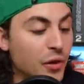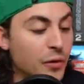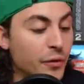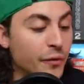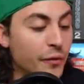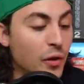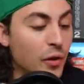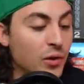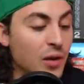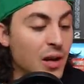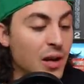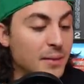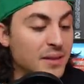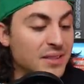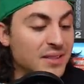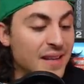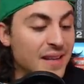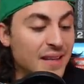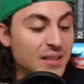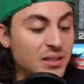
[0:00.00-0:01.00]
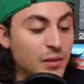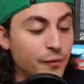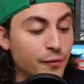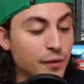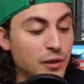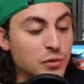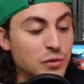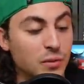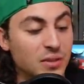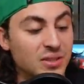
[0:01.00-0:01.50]
on to Vault Comics next, the
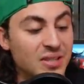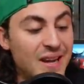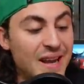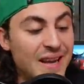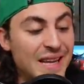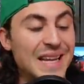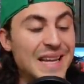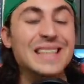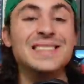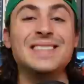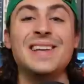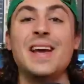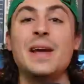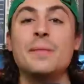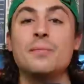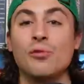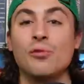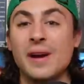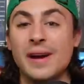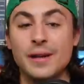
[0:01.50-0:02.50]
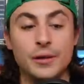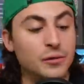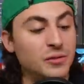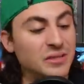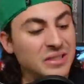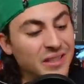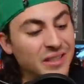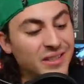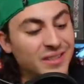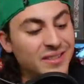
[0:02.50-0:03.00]
first one today is a brand new
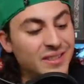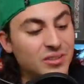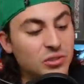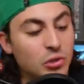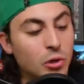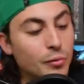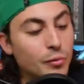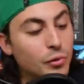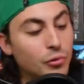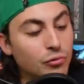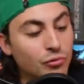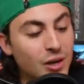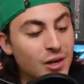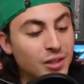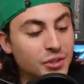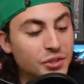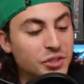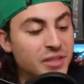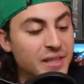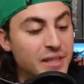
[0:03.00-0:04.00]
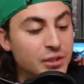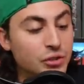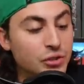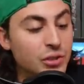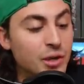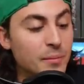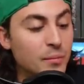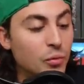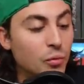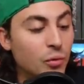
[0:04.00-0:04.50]
series. It's called The Rush, issue
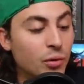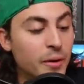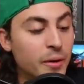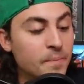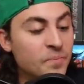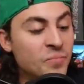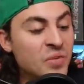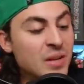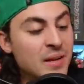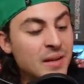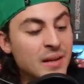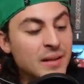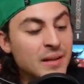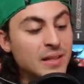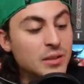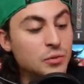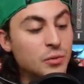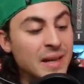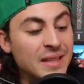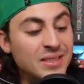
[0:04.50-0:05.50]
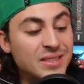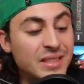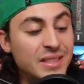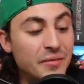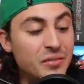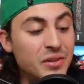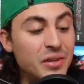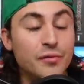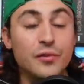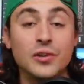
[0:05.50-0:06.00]
number 1. This one has
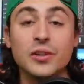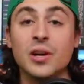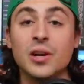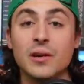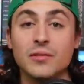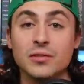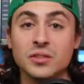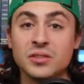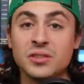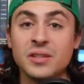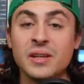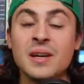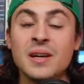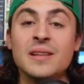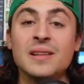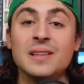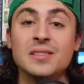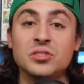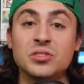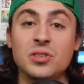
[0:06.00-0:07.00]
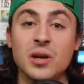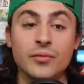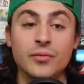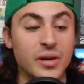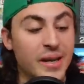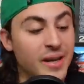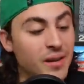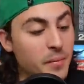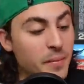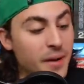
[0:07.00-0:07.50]
7 different covers. This is
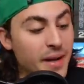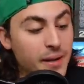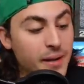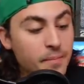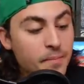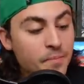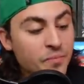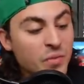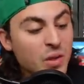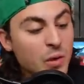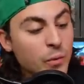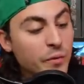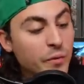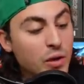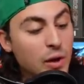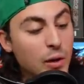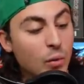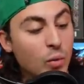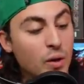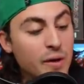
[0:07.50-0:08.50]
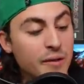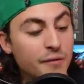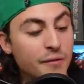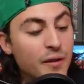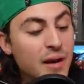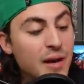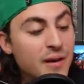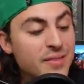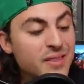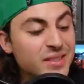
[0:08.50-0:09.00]
cover A, the main. We've got a 1 in
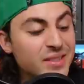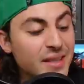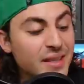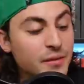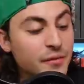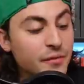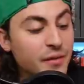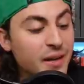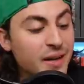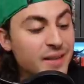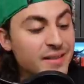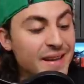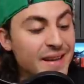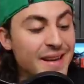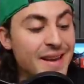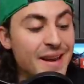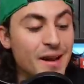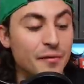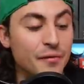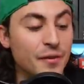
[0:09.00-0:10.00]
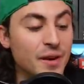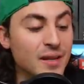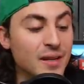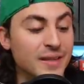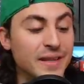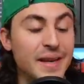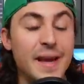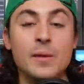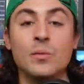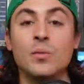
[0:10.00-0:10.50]
5 incentive variant, and now
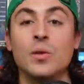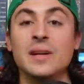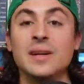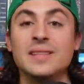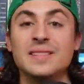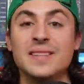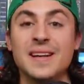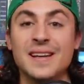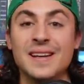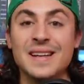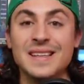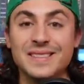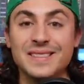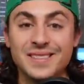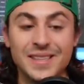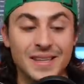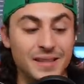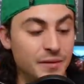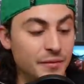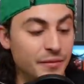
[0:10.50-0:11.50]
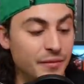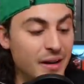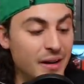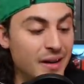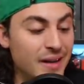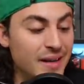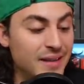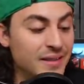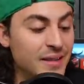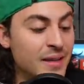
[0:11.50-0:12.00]
finally a 1 in 10 incentive
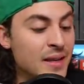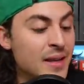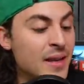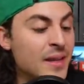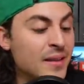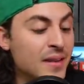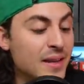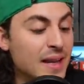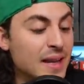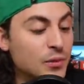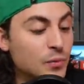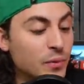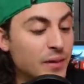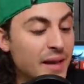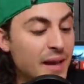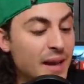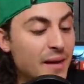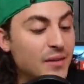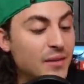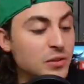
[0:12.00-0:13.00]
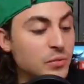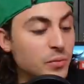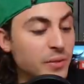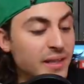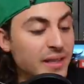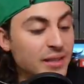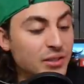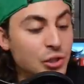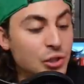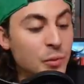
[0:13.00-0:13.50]
variant. The next one they have this
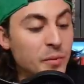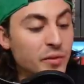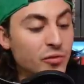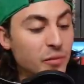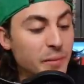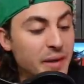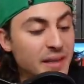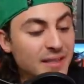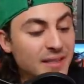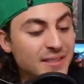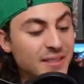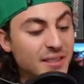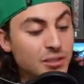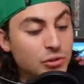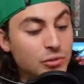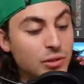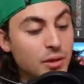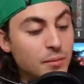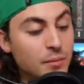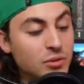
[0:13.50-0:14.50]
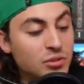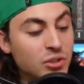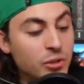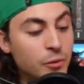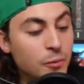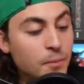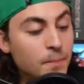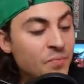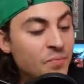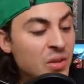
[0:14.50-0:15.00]
week is Human Remains, issue number
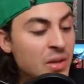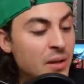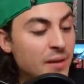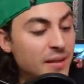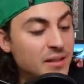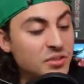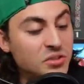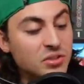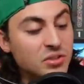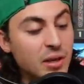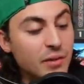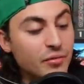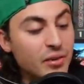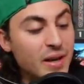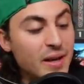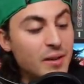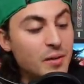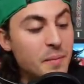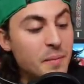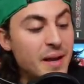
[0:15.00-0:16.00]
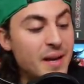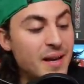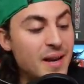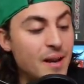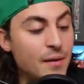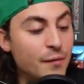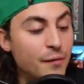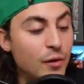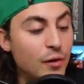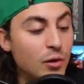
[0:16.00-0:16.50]
2. This is cover A, the main,
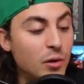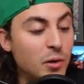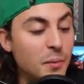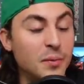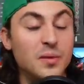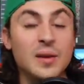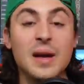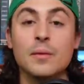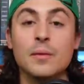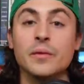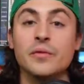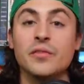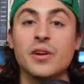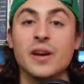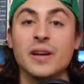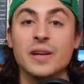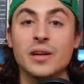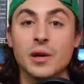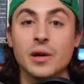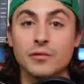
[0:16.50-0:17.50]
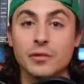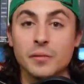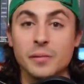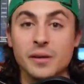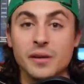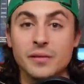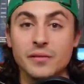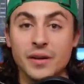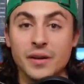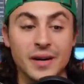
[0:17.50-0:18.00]
and followed up with that, we've got a cover
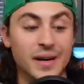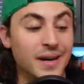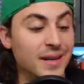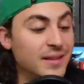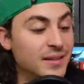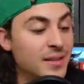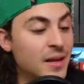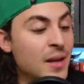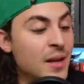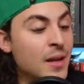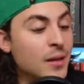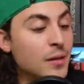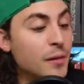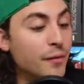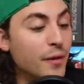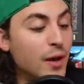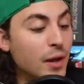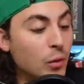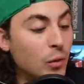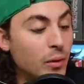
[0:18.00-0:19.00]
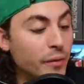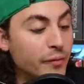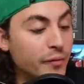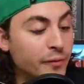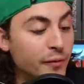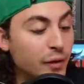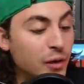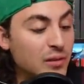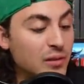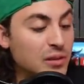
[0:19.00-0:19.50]
B variant. The final one
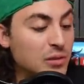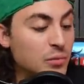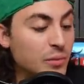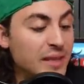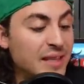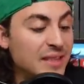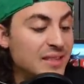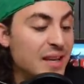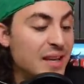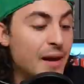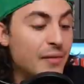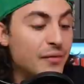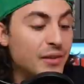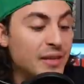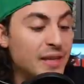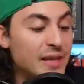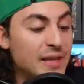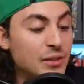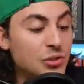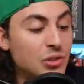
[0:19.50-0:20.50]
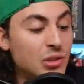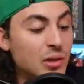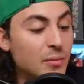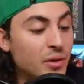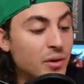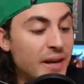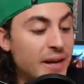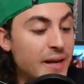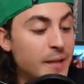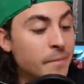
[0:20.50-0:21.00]
from Vault this week is Heavy, issue
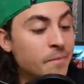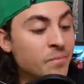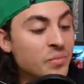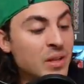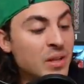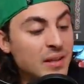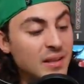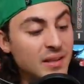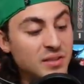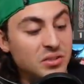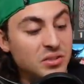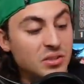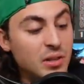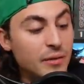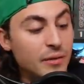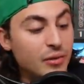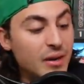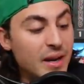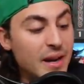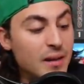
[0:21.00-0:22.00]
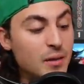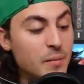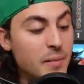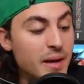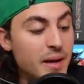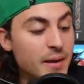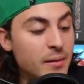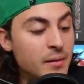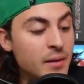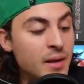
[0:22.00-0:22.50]
number 8. This is cover A, the
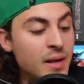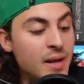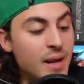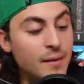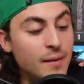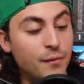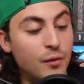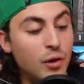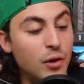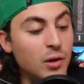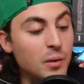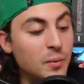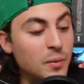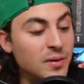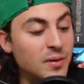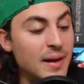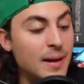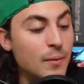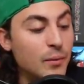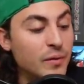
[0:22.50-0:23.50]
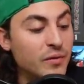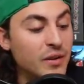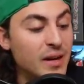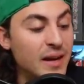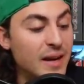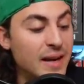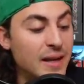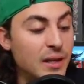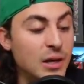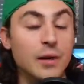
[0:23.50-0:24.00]
main, and followed up with that, we've
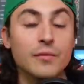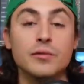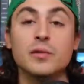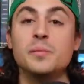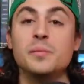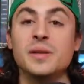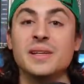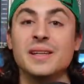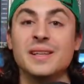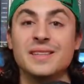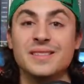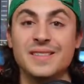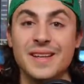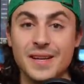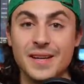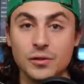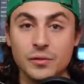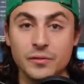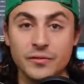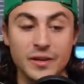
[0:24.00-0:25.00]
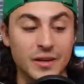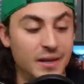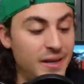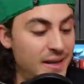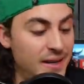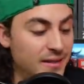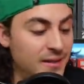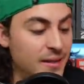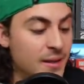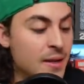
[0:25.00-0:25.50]
got a cover B Daniel
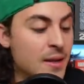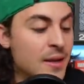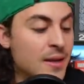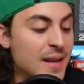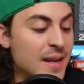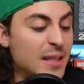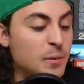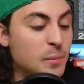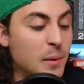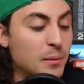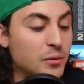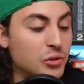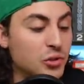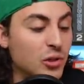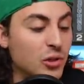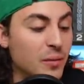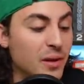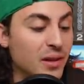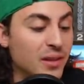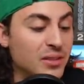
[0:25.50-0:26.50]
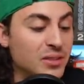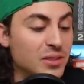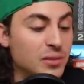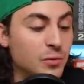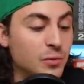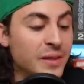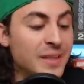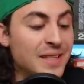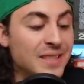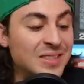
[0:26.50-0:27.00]
variant. Next publisher on my list
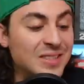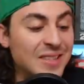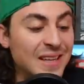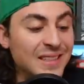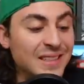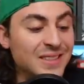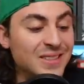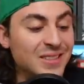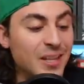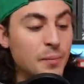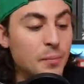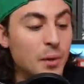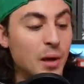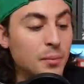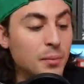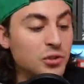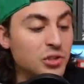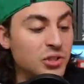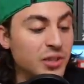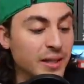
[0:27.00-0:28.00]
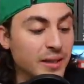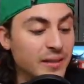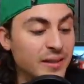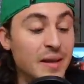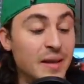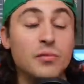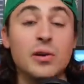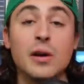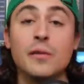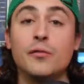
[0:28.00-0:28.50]
this week is Second Sight Publishing.
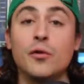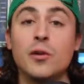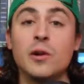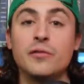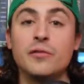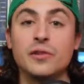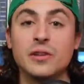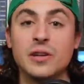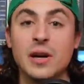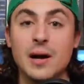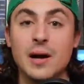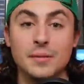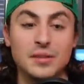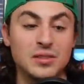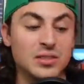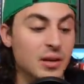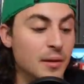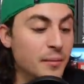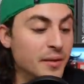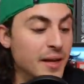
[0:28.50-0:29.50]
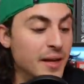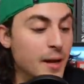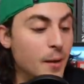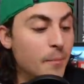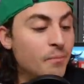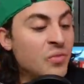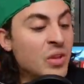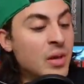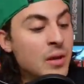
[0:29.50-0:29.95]
They've got 4 different comics coming out.